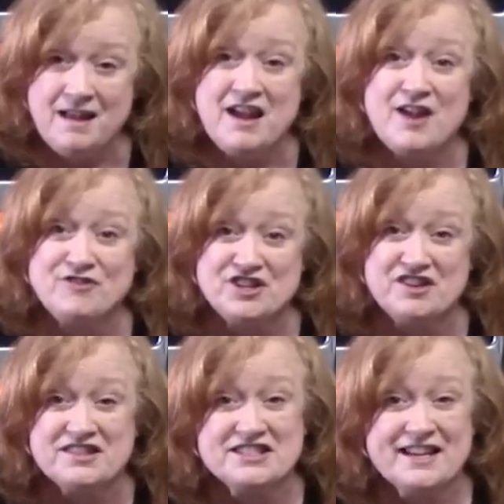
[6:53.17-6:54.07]
If you're new
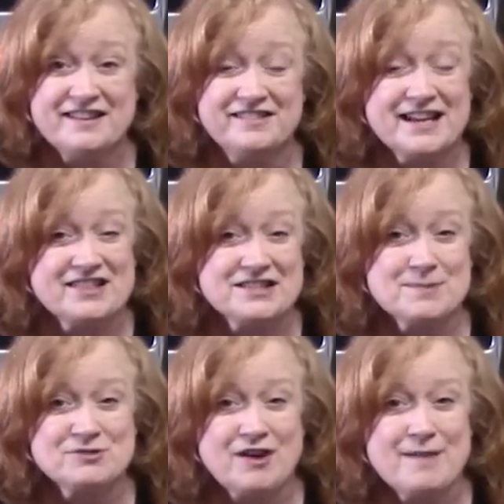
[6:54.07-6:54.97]
to the channel, hit that
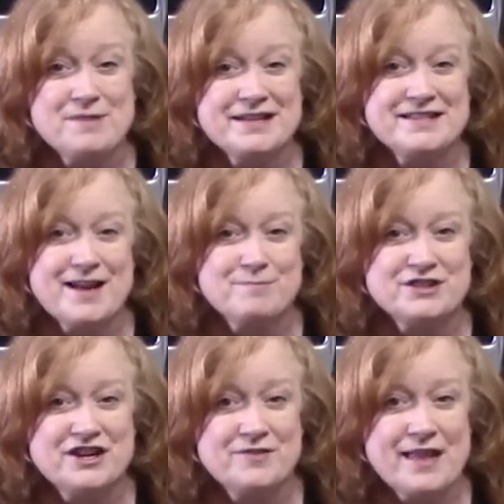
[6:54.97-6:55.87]
subscribe button down
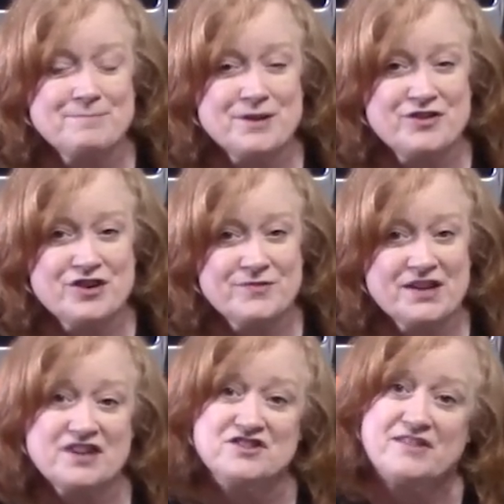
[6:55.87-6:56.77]
below and that bell
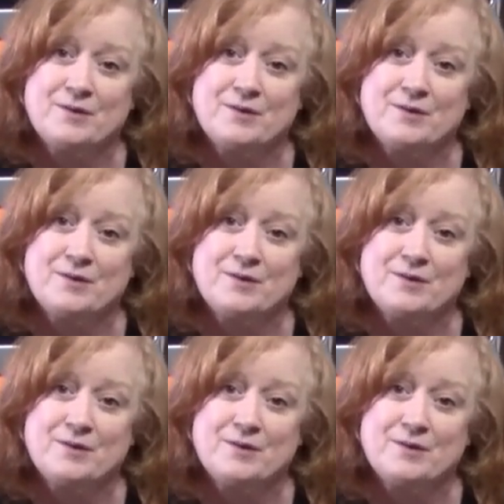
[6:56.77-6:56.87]
notification.